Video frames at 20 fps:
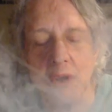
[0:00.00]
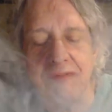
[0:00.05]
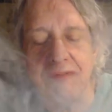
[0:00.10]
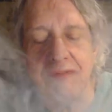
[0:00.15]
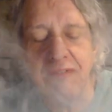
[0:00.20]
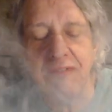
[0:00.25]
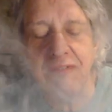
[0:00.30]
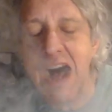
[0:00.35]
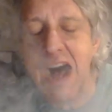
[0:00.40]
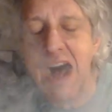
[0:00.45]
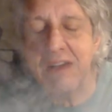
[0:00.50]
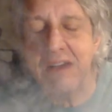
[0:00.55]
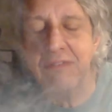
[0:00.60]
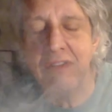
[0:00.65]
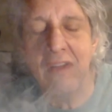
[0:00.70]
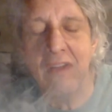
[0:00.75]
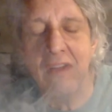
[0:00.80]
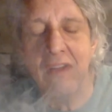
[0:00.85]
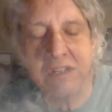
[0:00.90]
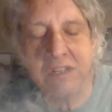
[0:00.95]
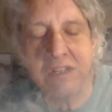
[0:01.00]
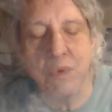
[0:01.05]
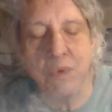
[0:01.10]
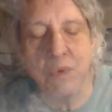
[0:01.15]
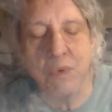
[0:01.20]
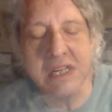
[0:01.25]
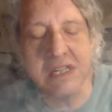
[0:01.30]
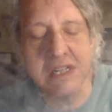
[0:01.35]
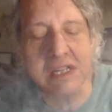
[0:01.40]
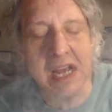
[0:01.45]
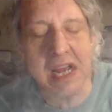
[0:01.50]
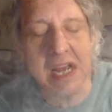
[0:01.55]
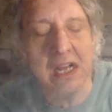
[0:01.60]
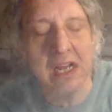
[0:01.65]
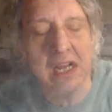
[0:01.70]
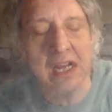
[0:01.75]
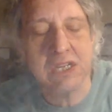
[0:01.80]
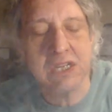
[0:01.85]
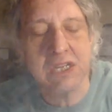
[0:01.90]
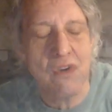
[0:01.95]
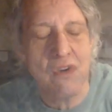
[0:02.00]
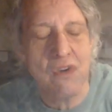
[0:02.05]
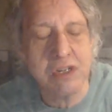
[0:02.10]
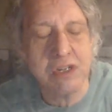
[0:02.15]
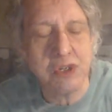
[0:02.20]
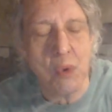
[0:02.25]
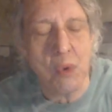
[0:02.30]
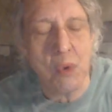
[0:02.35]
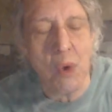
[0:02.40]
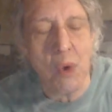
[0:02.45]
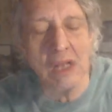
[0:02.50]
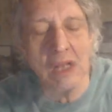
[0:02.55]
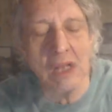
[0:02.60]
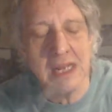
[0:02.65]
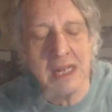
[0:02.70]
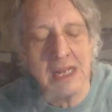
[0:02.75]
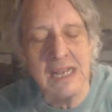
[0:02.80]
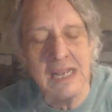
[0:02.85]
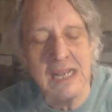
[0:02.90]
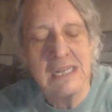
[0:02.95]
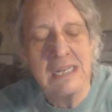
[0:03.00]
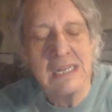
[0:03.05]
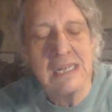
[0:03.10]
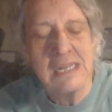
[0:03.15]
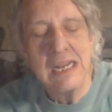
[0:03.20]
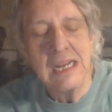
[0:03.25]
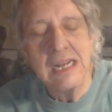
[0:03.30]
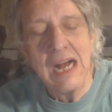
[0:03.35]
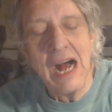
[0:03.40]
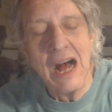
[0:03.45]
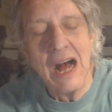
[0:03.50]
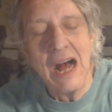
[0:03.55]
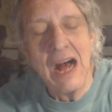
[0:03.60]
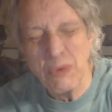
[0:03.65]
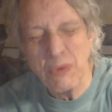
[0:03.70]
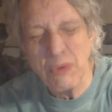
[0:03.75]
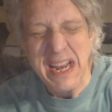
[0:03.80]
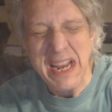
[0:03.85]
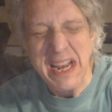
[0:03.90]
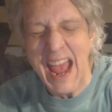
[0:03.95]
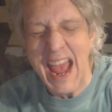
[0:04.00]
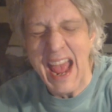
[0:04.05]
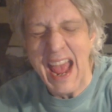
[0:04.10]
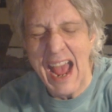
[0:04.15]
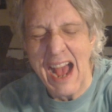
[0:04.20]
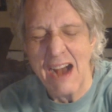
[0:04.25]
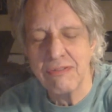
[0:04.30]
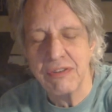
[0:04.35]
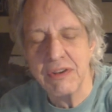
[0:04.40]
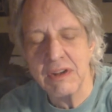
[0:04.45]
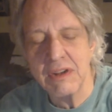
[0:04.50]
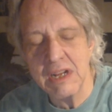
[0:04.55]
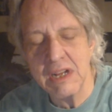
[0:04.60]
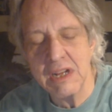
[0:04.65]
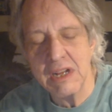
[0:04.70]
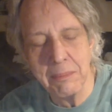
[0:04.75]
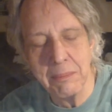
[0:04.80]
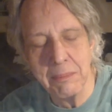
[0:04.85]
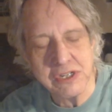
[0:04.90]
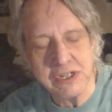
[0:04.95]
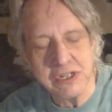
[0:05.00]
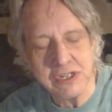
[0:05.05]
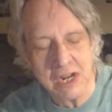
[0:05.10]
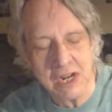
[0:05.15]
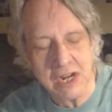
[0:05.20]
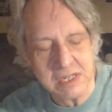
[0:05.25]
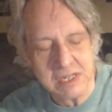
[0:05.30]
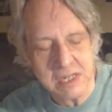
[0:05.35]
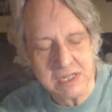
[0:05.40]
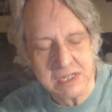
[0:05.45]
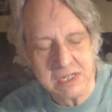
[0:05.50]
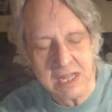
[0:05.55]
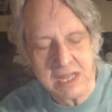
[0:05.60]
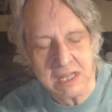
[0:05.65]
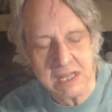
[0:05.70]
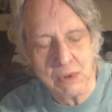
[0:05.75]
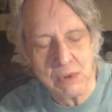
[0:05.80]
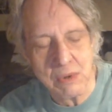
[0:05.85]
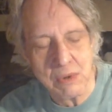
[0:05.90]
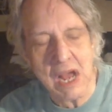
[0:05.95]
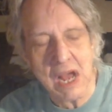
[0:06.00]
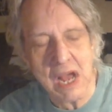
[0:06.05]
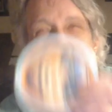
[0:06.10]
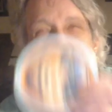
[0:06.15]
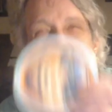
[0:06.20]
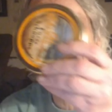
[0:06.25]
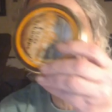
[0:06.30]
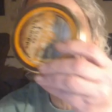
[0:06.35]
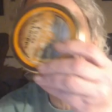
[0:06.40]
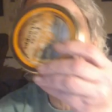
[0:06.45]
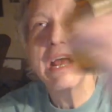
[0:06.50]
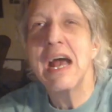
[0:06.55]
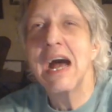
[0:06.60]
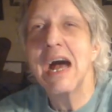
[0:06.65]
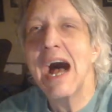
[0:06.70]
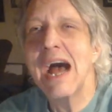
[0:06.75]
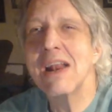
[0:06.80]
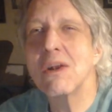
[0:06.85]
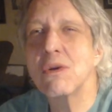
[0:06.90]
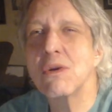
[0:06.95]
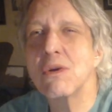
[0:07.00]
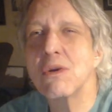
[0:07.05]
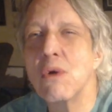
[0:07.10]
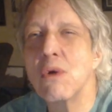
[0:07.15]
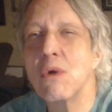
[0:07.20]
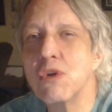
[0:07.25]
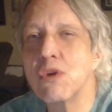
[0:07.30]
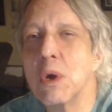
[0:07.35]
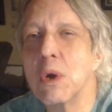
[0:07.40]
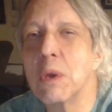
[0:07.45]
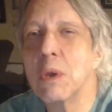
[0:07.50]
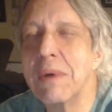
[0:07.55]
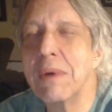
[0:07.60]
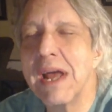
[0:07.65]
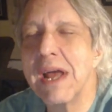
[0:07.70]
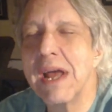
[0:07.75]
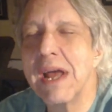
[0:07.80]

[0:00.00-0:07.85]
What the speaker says: of 5 on the Squinty scale as far as quality. 3.5. I'll be generous. I'll say 3.5. I don't know if you will be